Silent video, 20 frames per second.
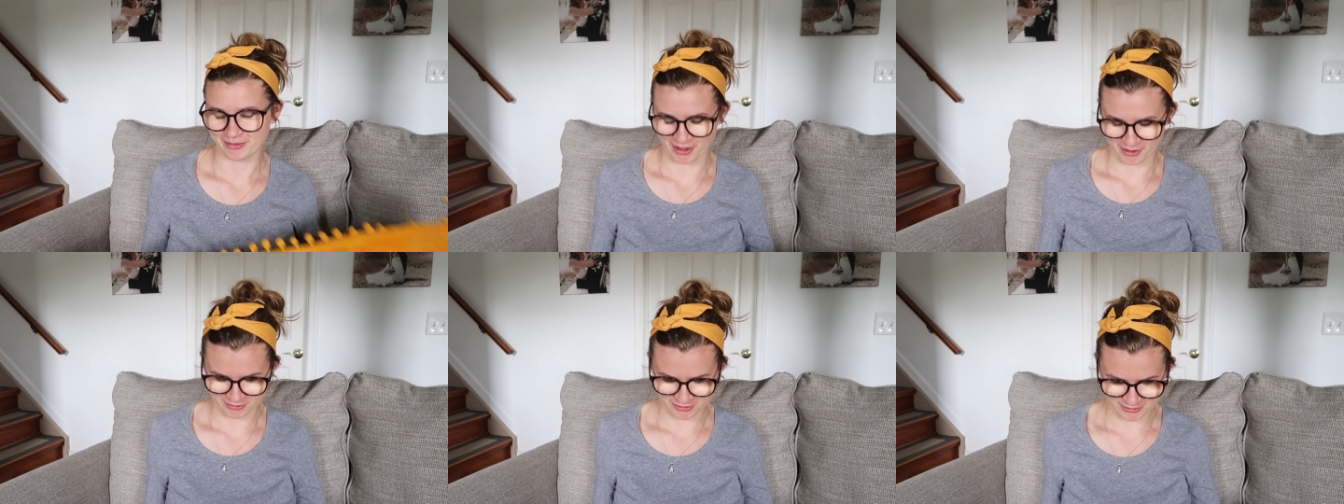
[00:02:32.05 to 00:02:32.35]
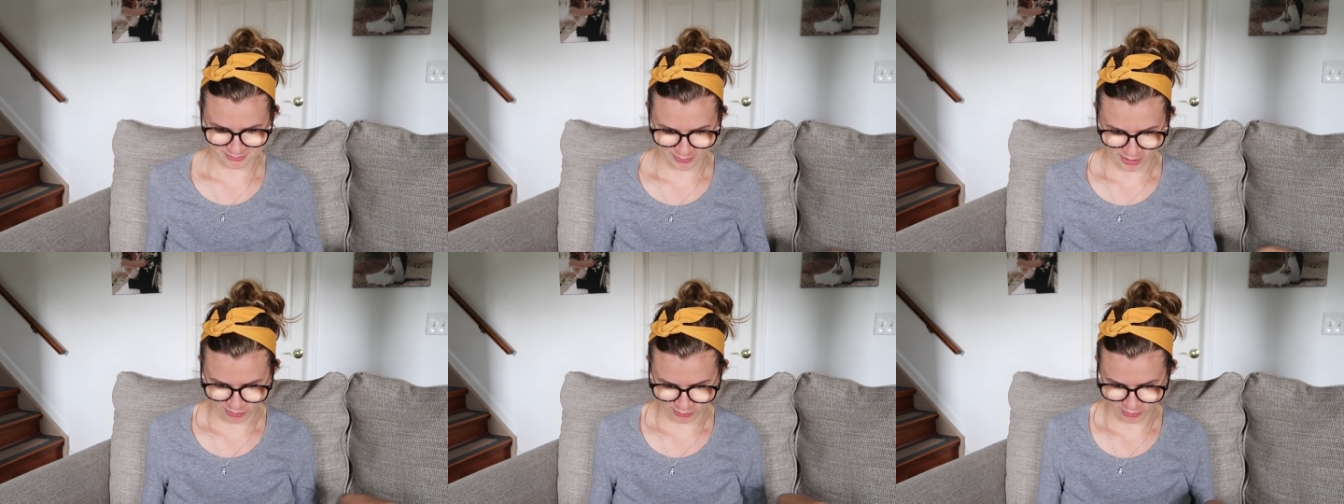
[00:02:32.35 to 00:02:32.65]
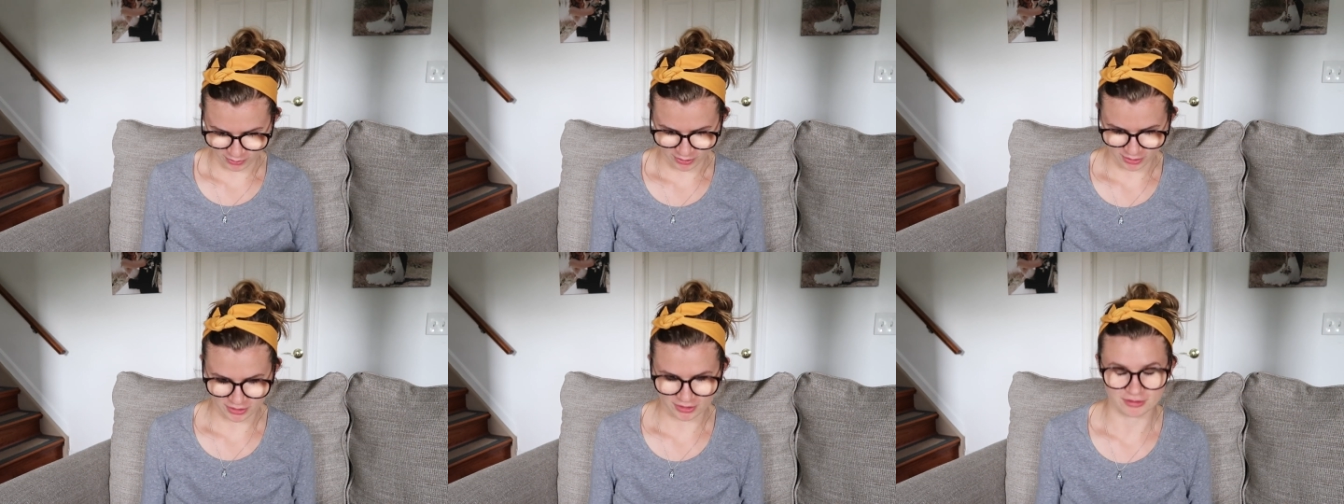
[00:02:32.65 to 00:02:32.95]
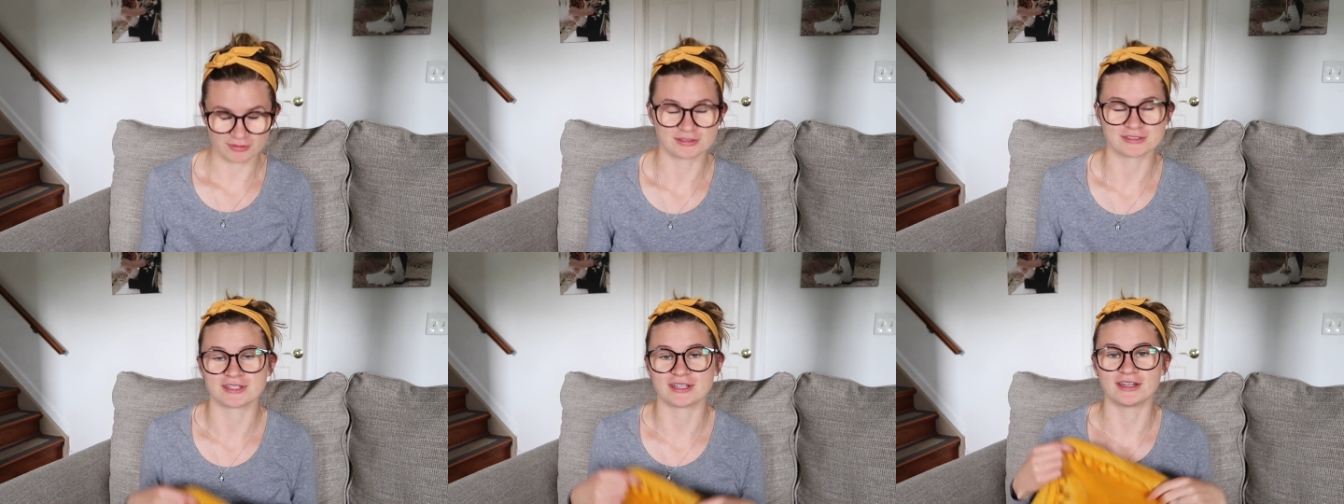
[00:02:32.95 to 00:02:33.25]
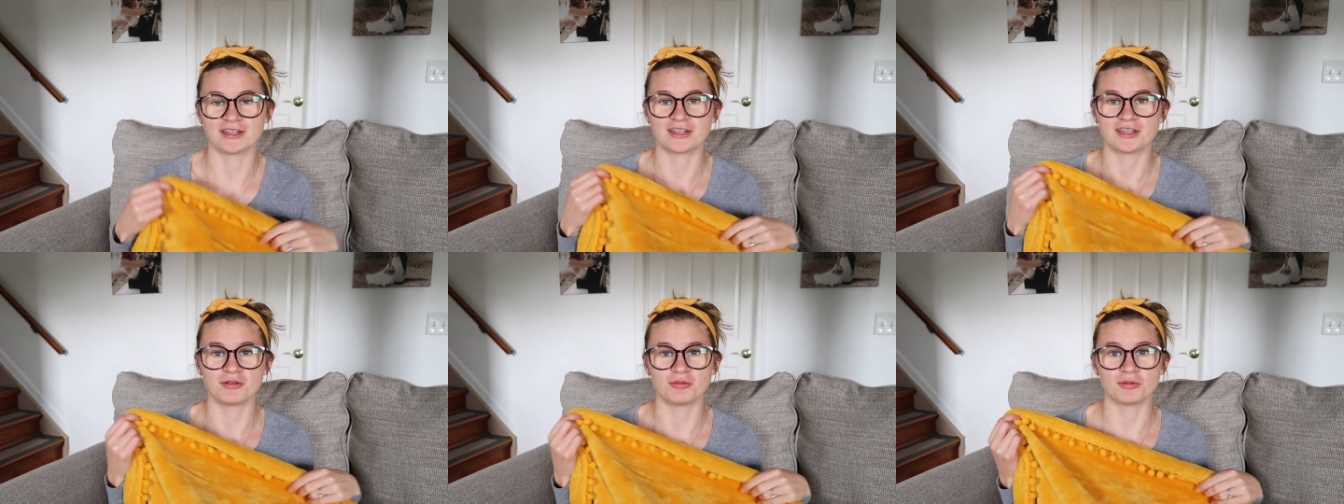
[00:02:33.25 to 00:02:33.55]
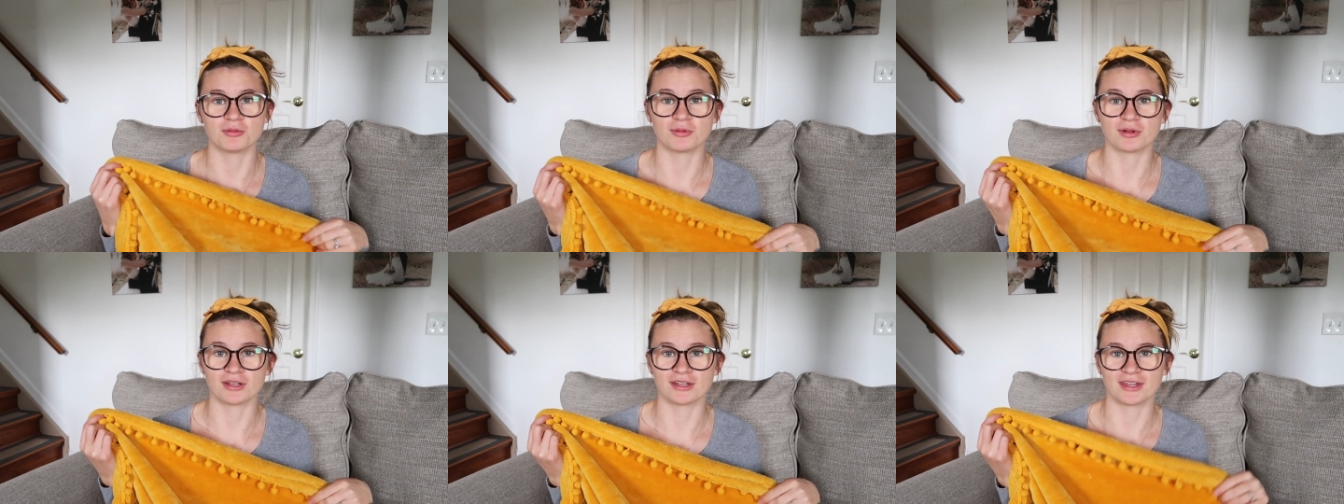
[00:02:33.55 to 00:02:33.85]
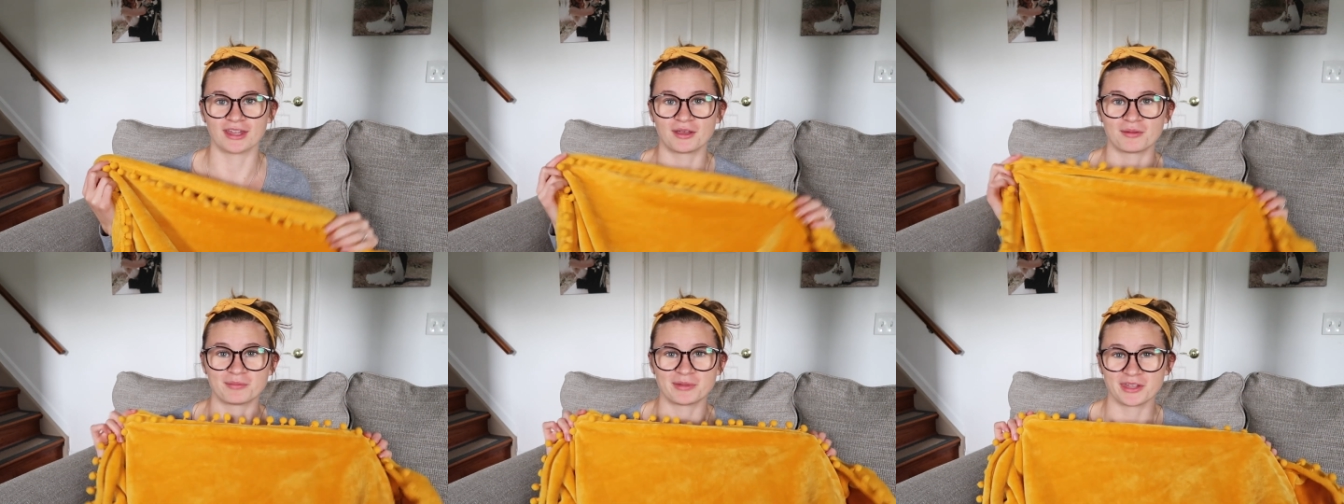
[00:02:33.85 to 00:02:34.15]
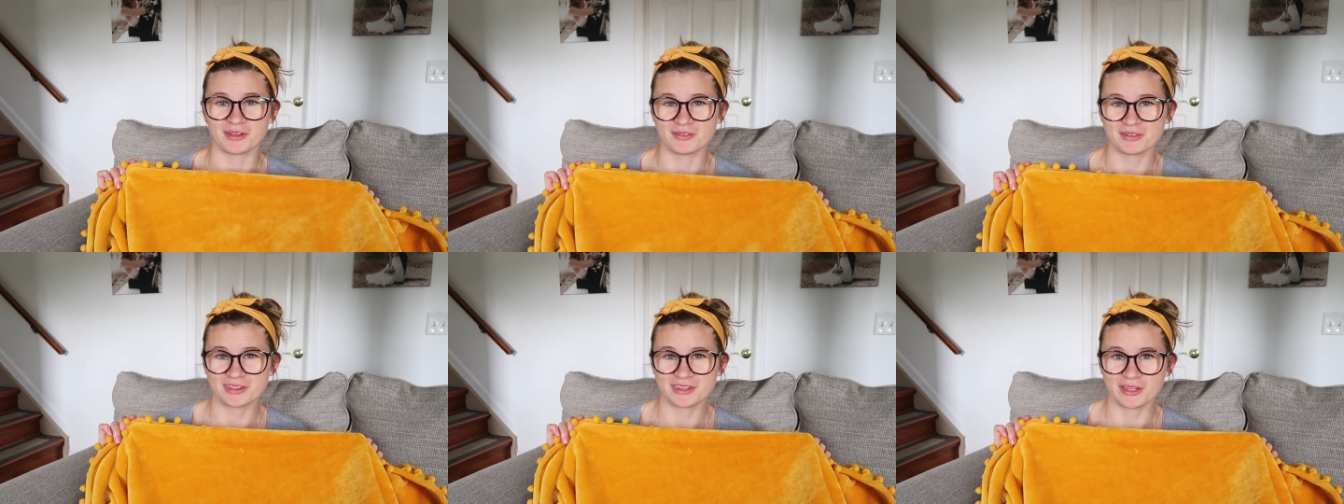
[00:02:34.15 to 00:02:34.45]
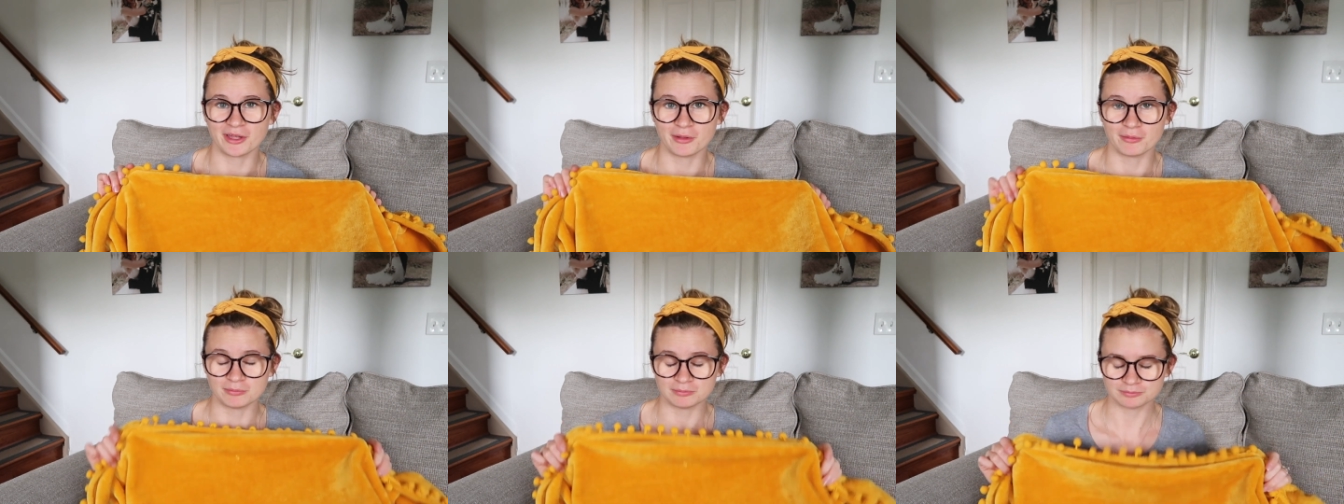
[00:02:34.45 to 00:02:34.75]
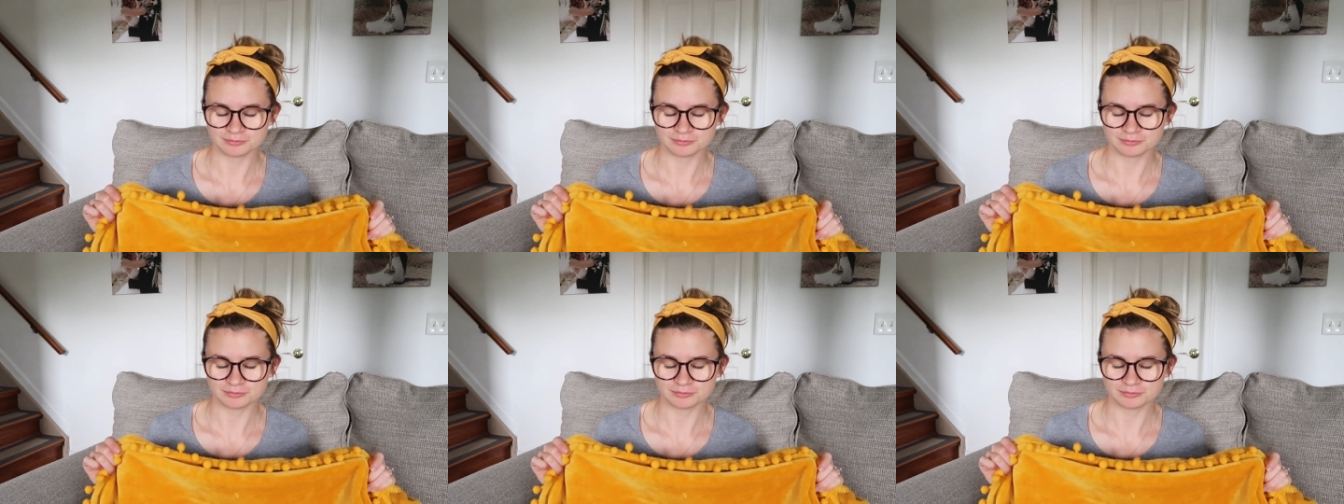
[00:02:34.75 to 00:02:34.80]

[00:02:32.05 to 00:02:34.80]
That was my worry, is that he would want to like play with them.